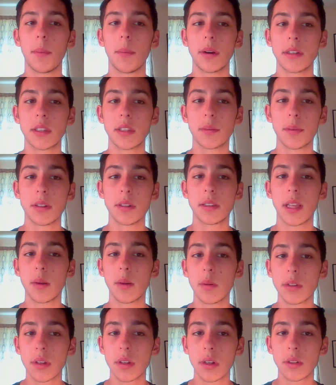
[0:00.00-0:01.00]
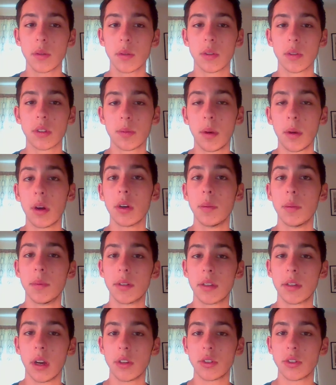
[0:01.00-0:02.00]
Participants then returned to a small group
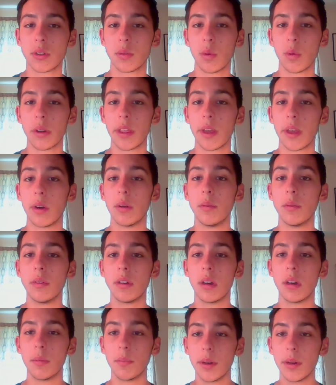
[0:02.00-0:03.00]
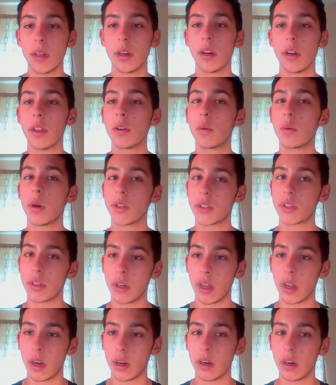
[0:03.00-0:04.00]
discussion where they would complete another
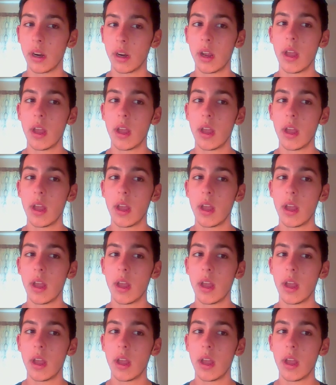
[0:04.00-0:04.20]
questionnaire,